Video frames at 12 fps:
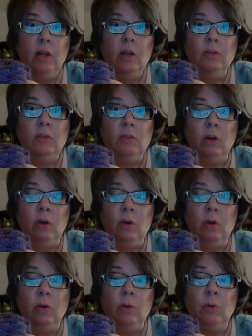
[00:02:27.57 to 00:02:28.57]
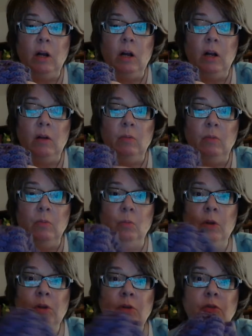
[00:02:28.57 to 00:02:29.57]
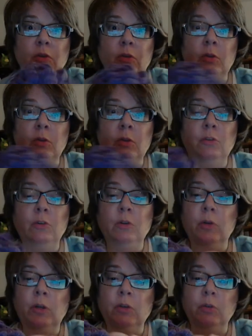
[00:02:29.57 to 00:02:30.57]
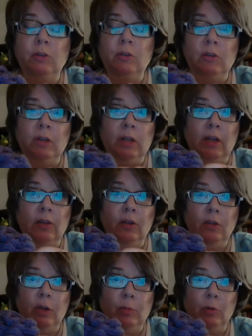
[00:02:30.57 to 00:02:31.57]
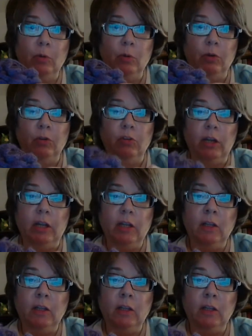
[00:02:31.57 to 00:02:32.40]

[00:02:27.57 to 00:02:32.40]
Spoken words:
So when you do your increasing in the double crochet